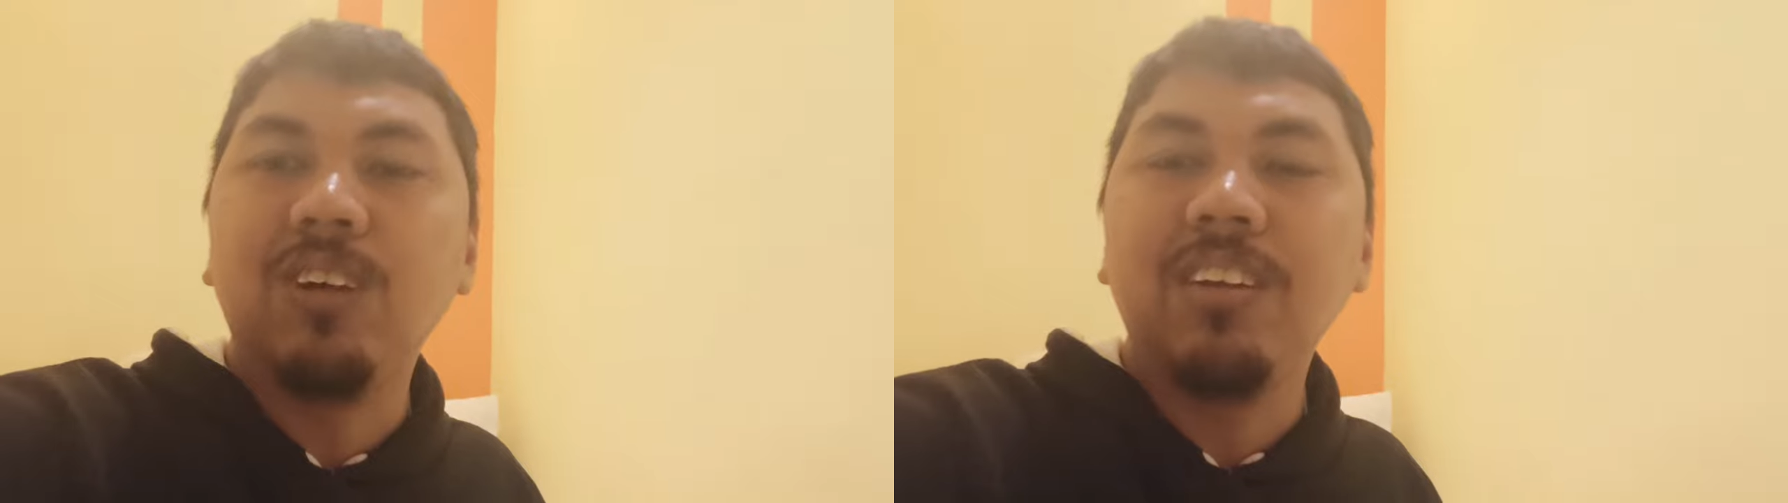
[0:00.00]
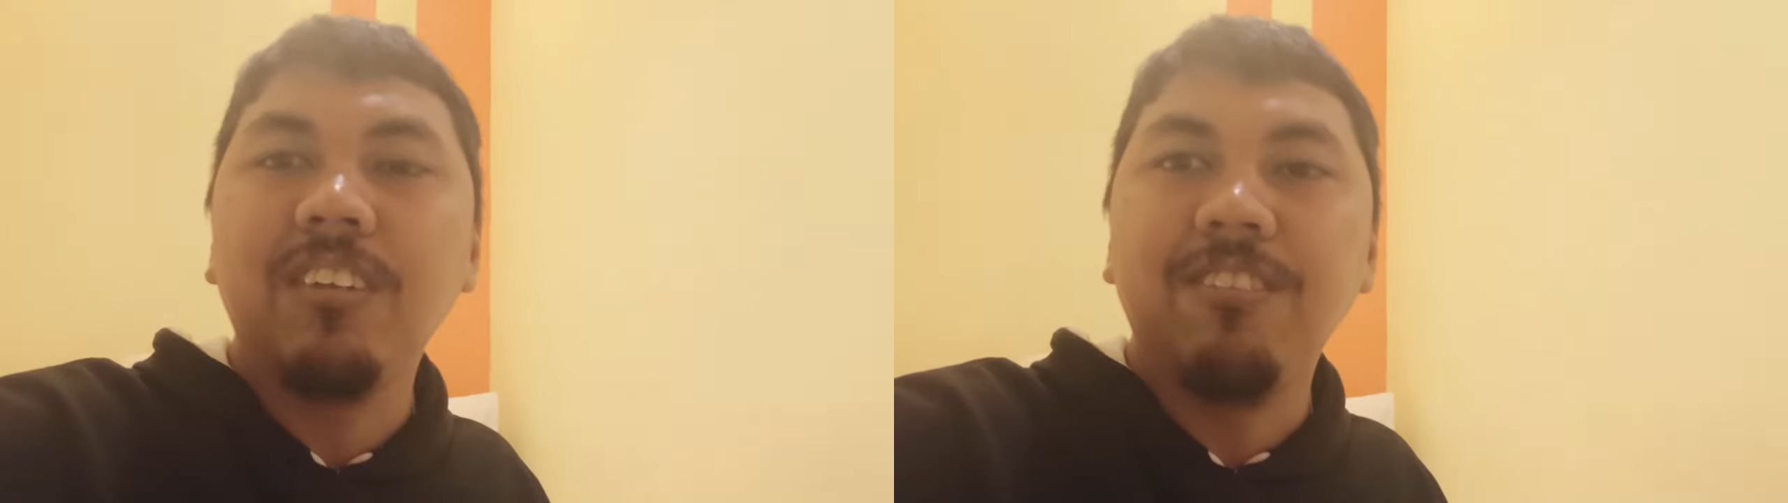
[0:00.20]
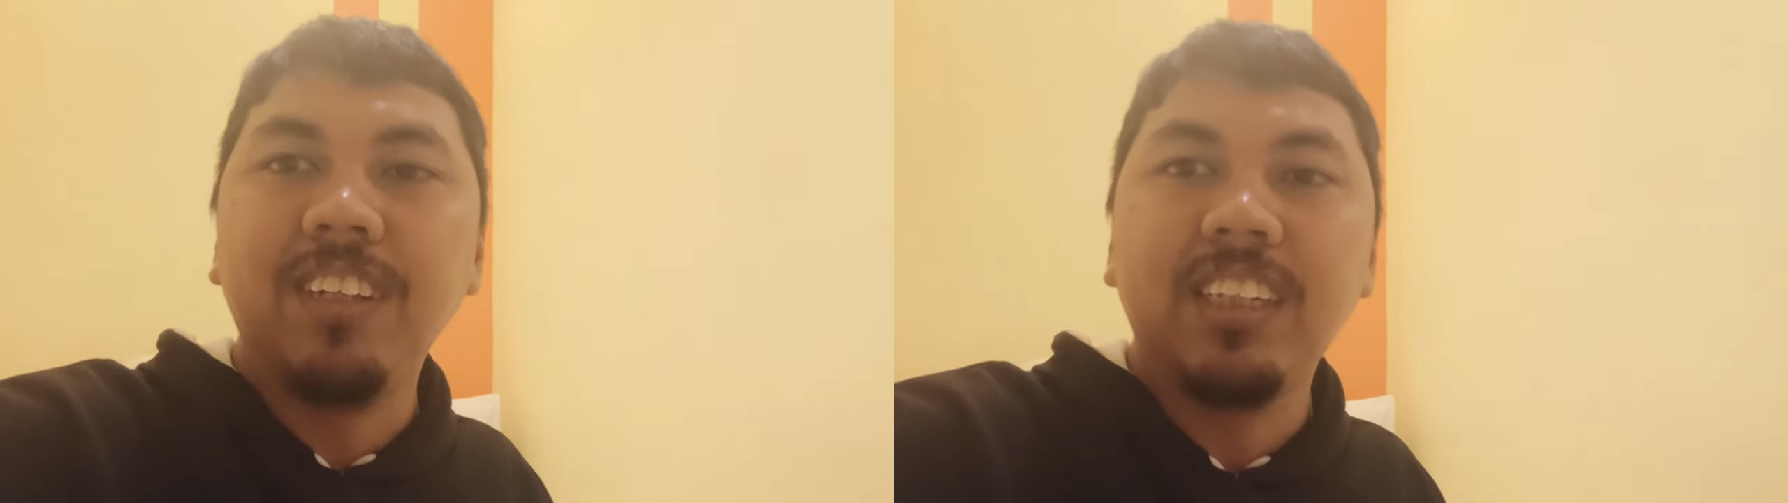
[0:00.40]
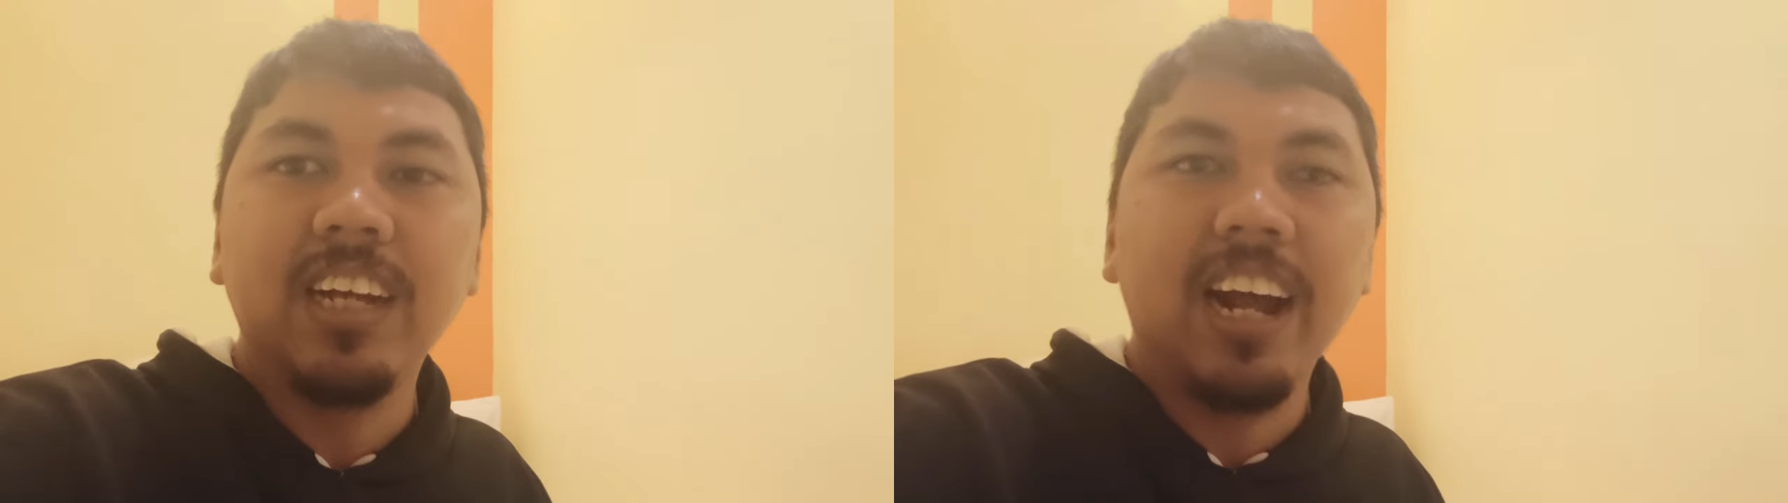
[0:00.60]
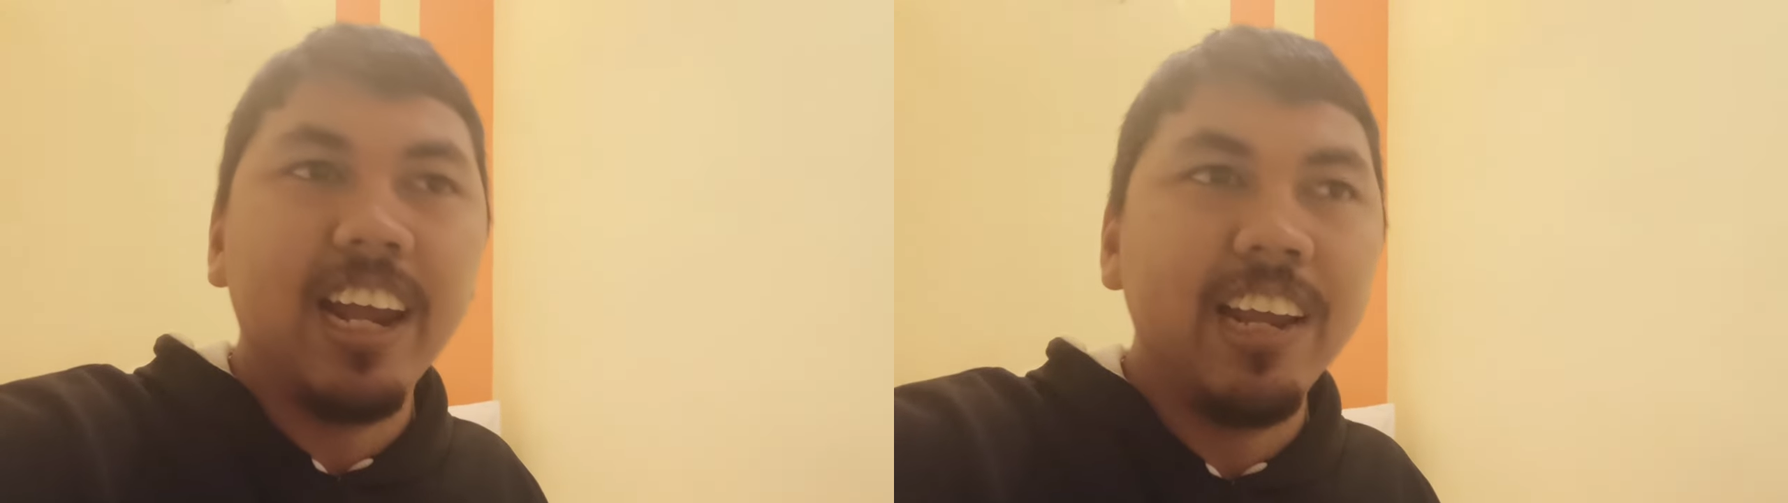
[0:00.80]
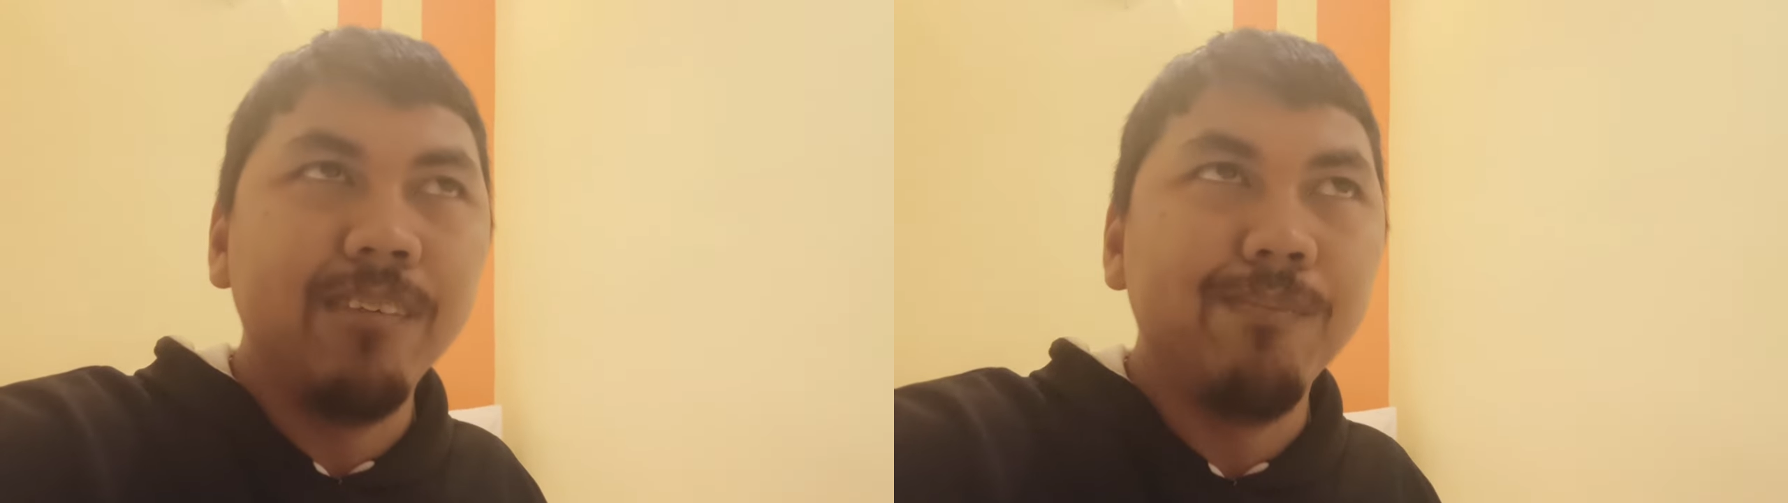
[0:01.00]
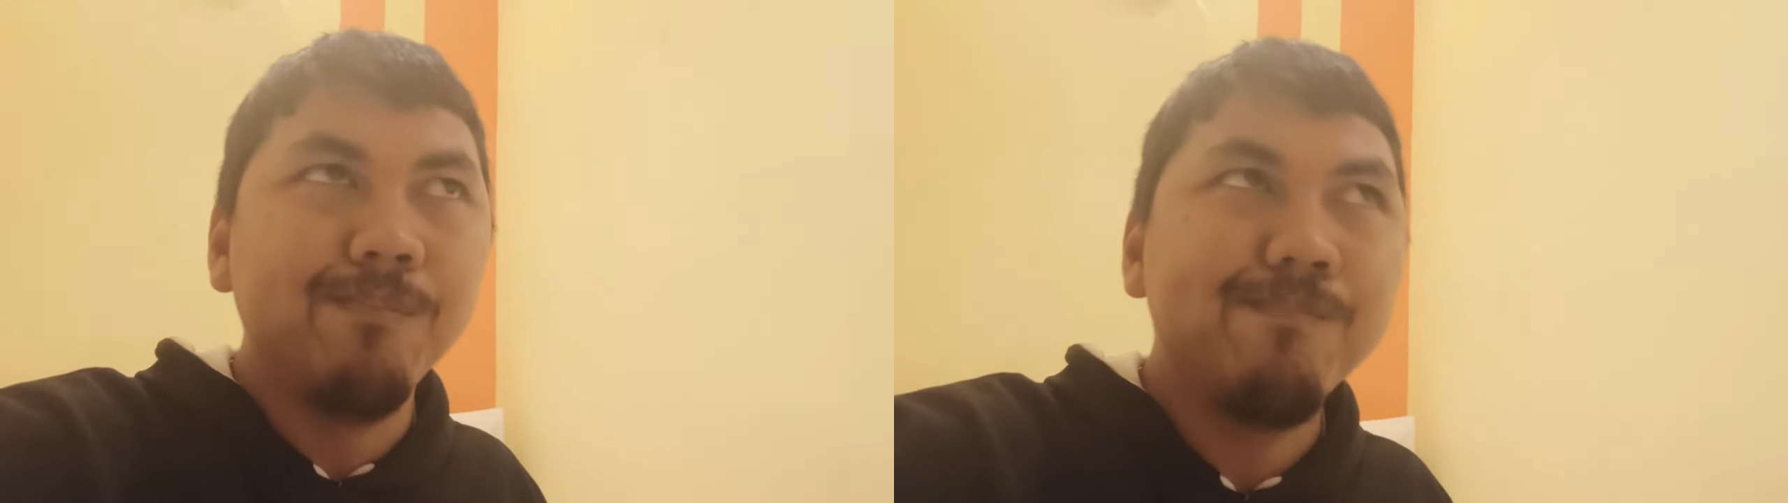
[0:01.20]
one of the reasons I